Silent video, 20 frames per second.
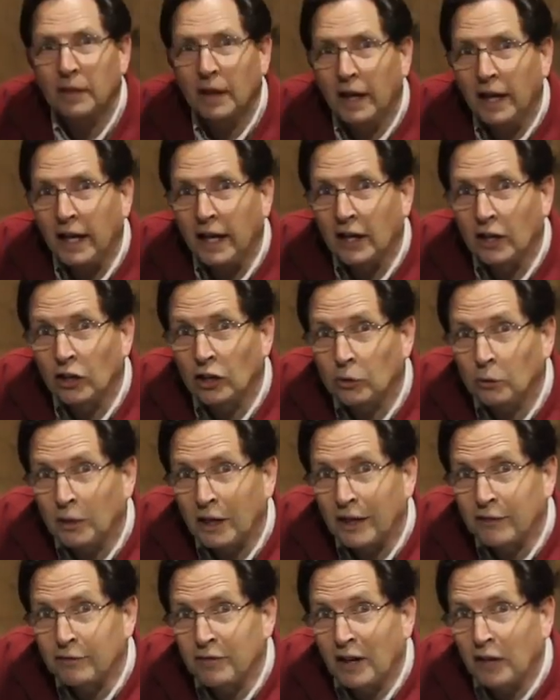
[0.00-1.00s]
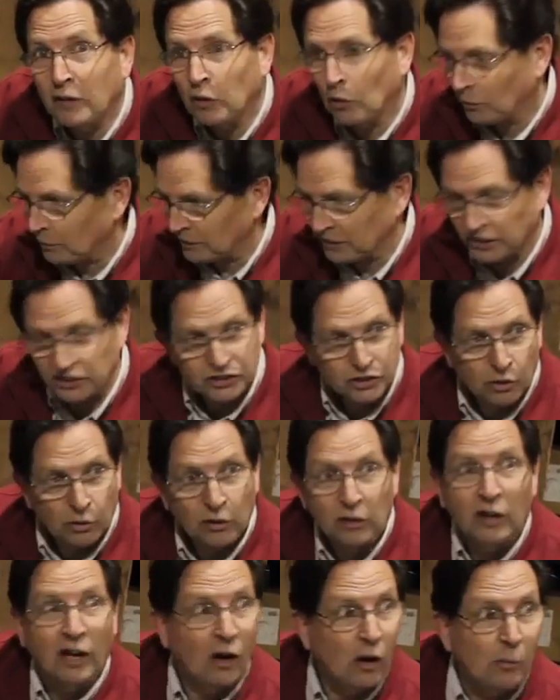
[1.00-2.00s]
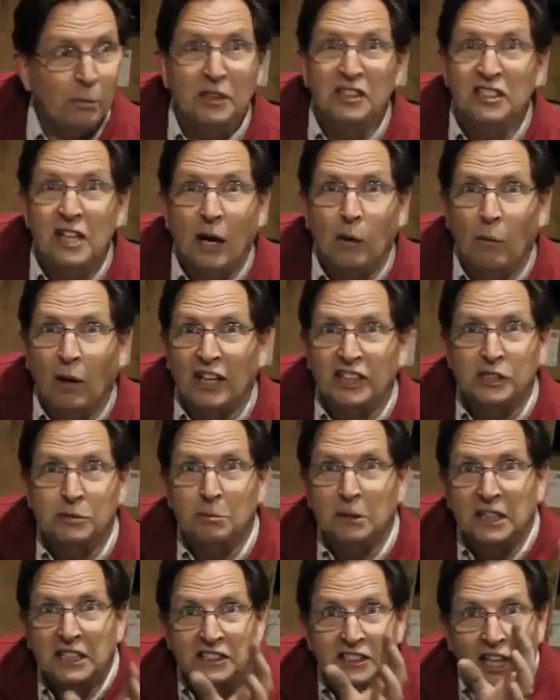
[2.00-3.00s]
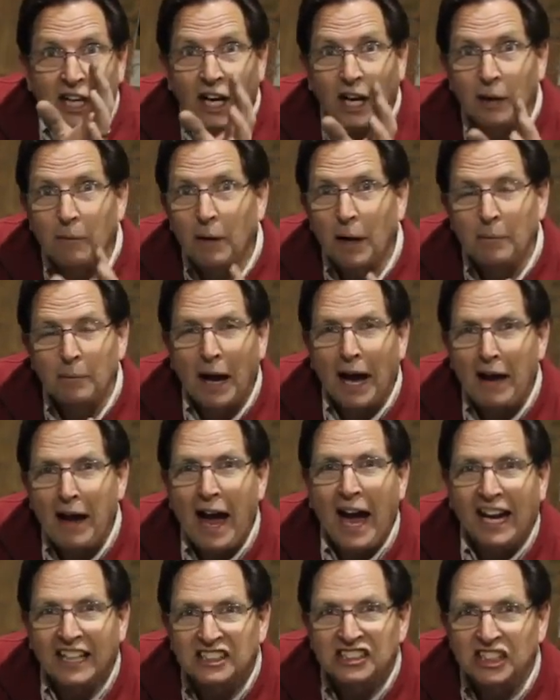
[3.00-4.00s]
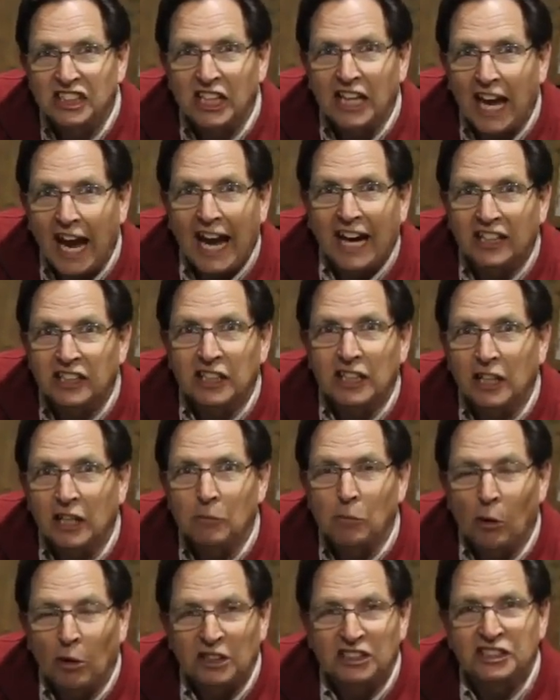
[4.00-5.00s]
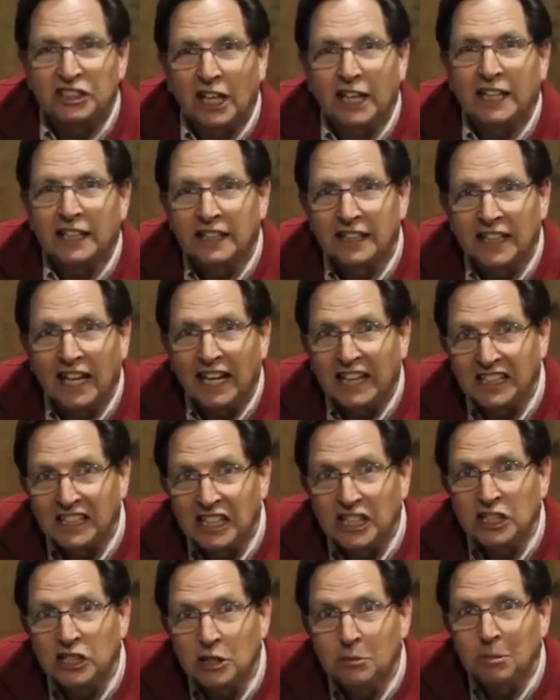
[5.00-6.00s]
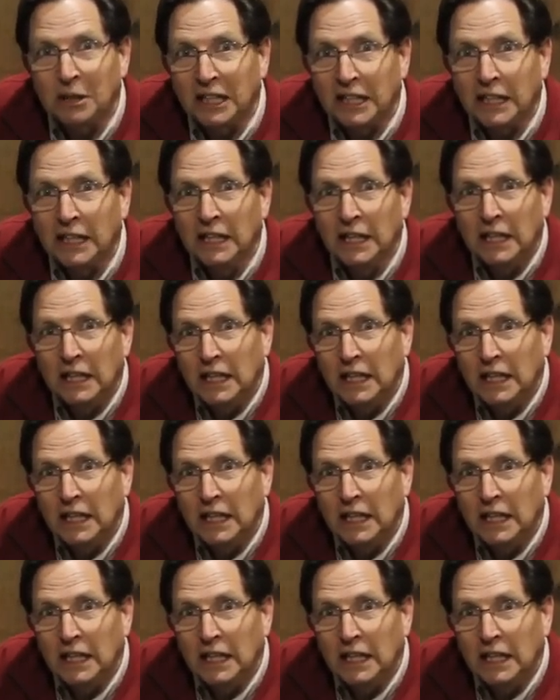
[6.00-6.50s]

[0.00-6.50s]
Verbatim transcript: Hey, look what I found over in this corner. I hope he's not watching because I'm actually acting more excited than I need to be.